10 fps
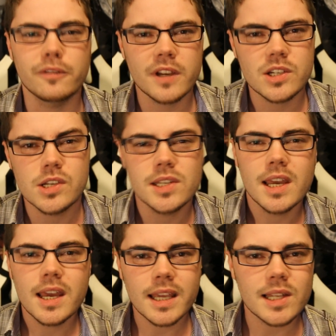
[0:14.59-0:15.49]
features,
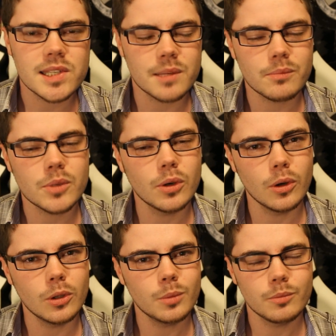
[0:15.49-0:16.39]
get some
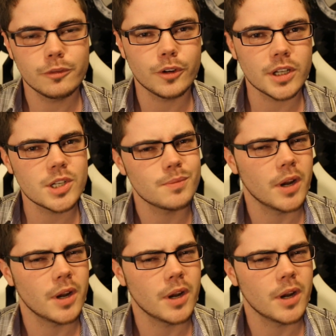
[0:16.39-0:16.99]
cool footage.